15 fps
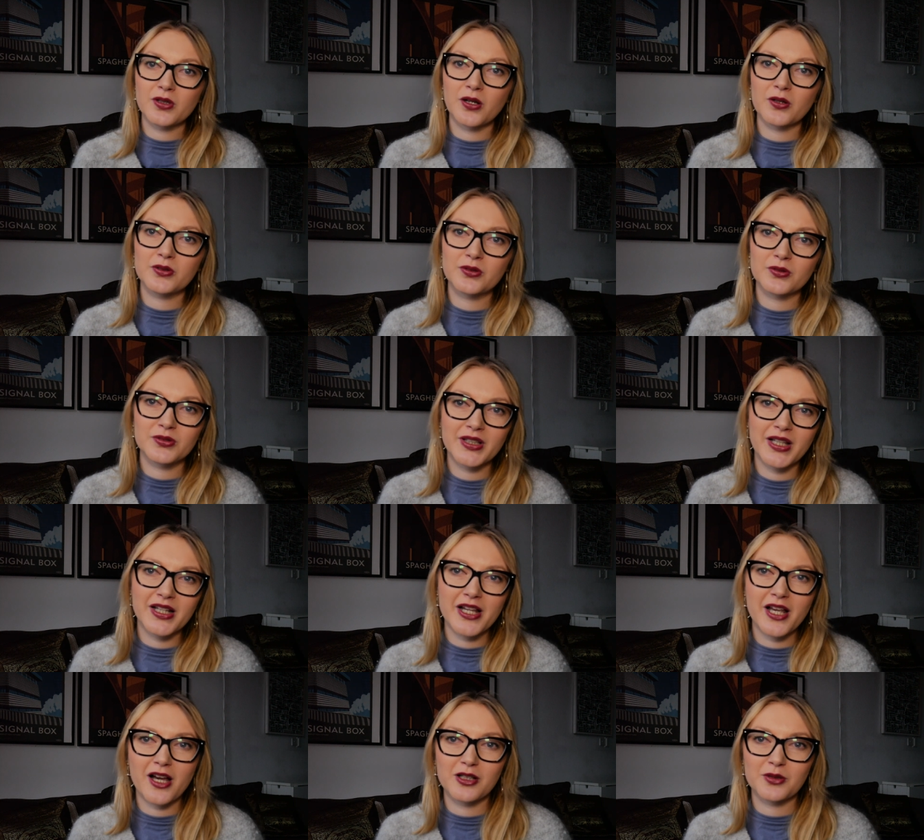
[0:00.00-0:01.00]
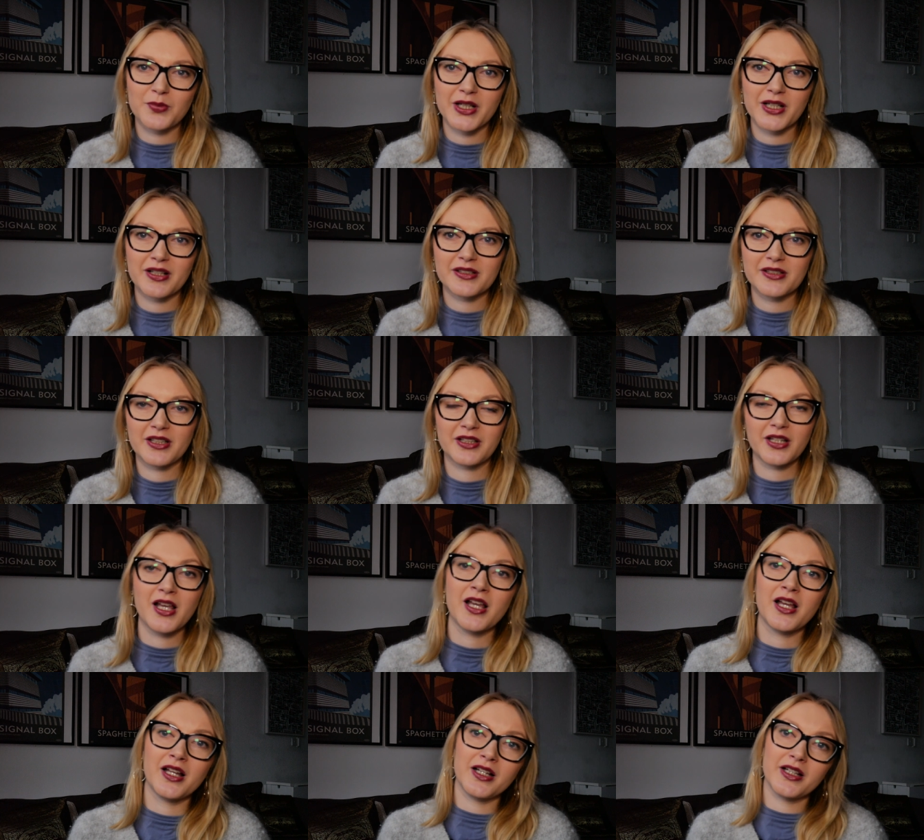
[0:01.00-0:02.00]
Go to Daily Art magazine,
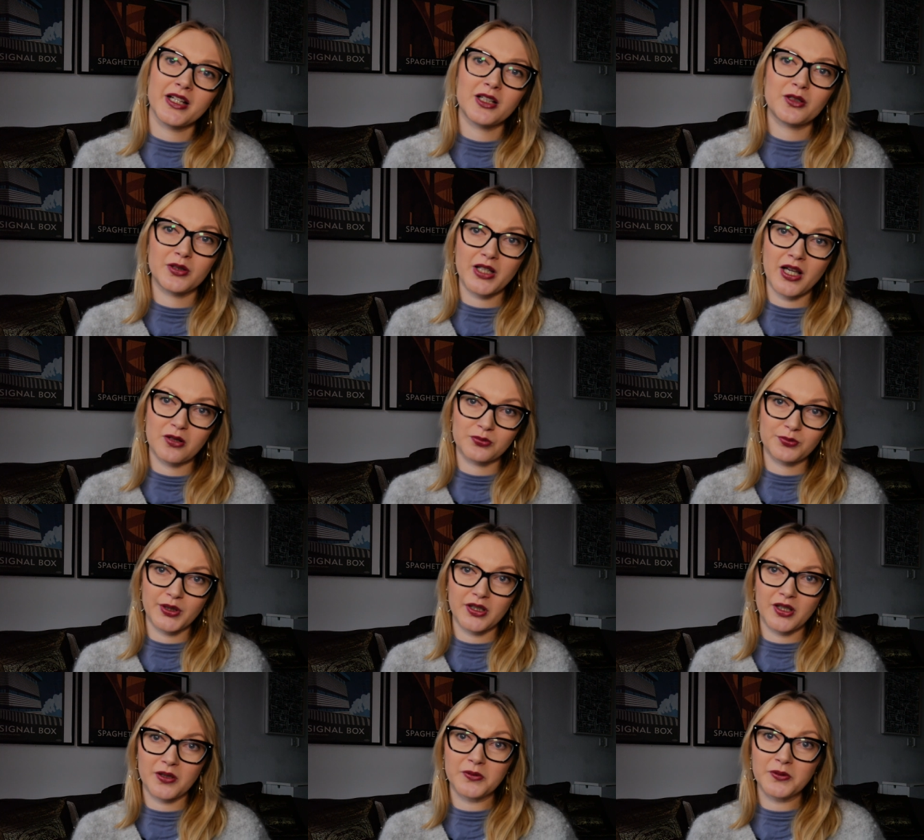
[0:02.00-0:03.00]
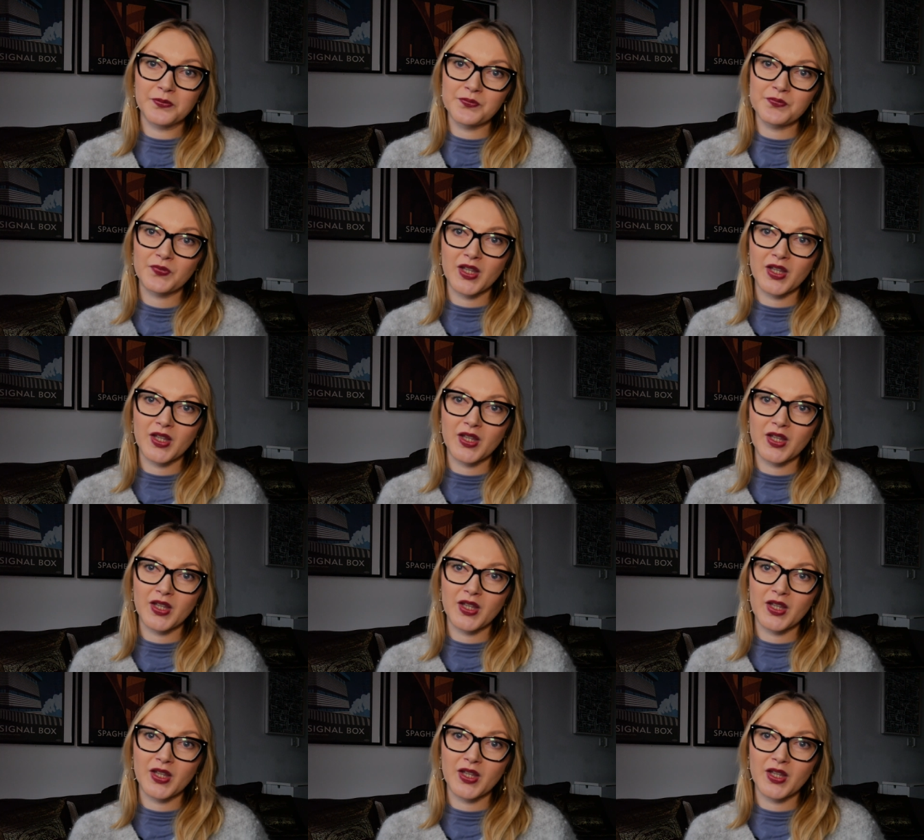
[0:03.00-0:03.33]
linked down below,